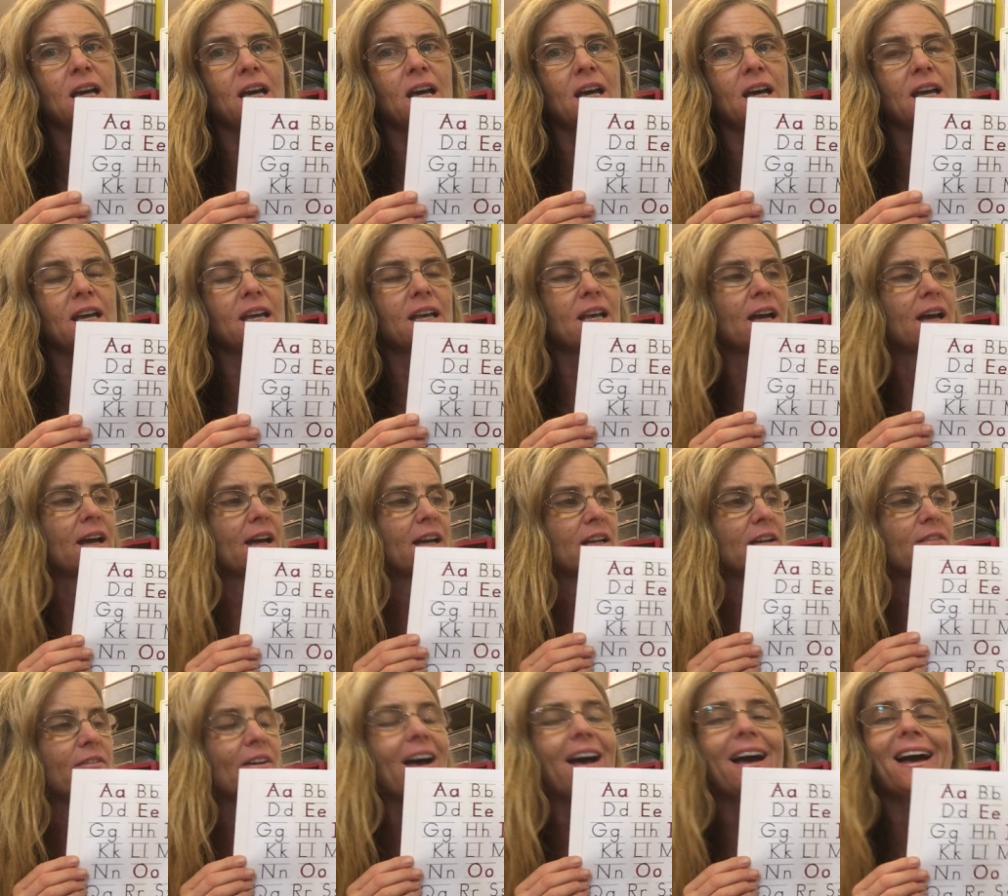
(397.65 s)
I
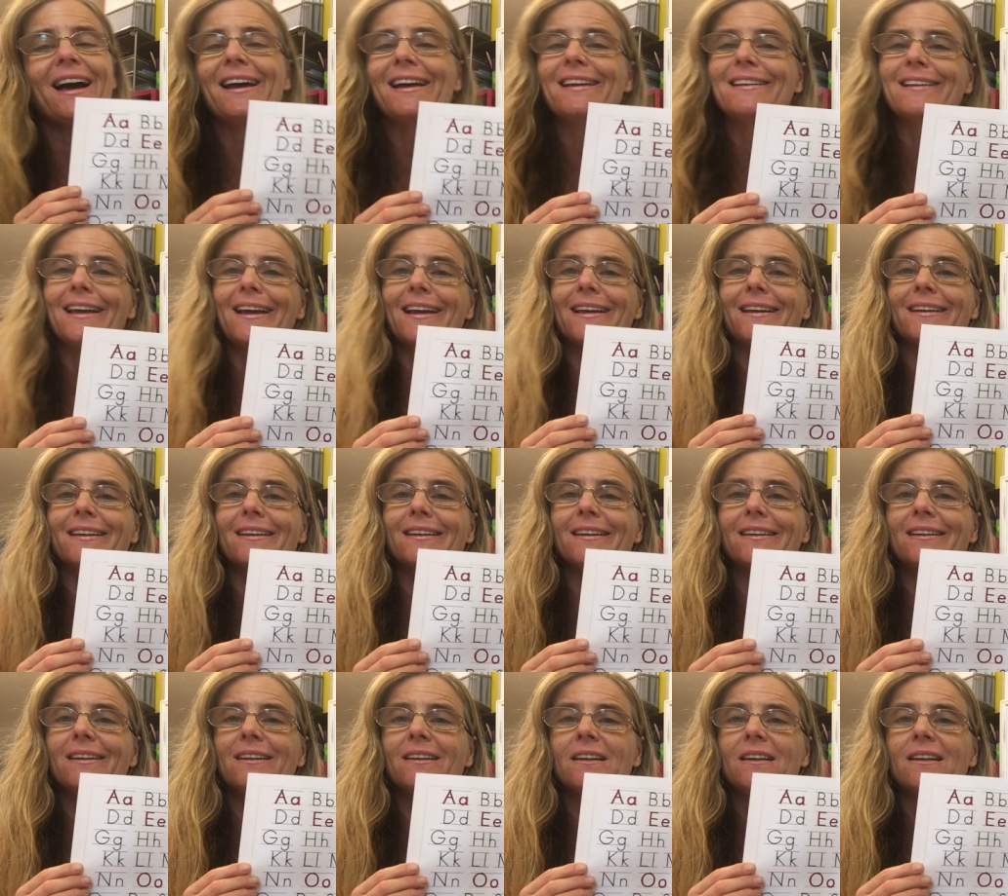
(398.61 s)
kind of
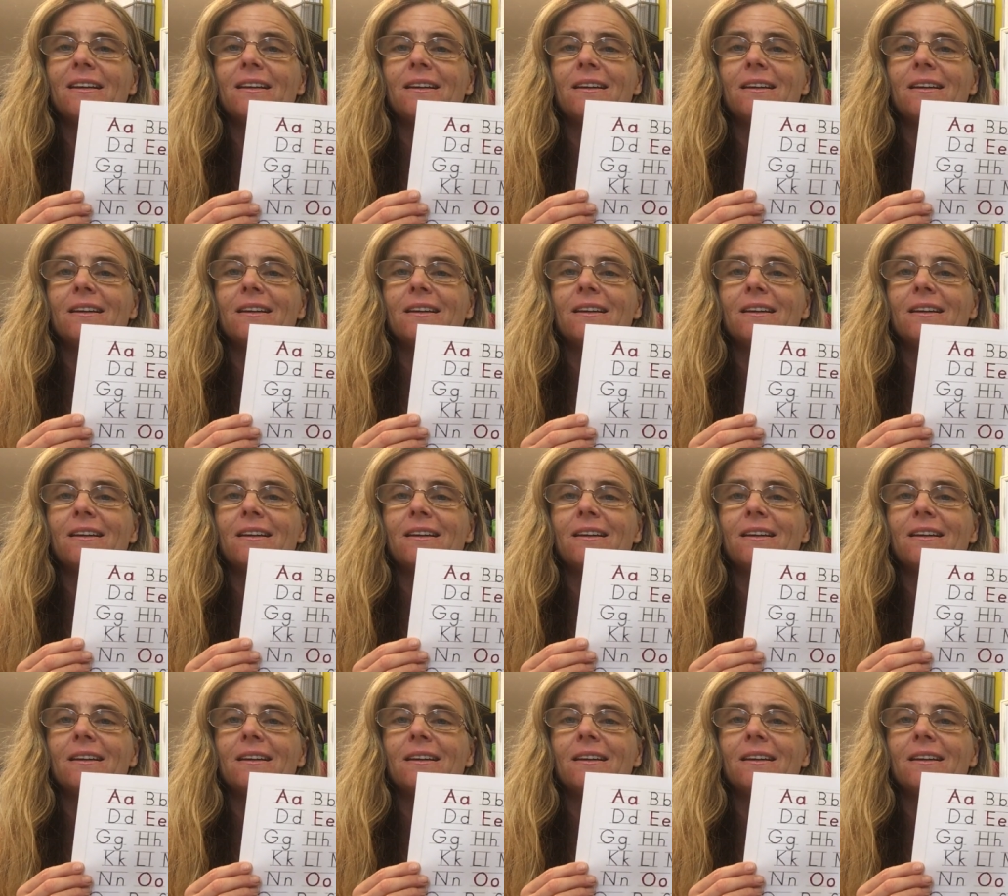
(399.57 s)
highlighted,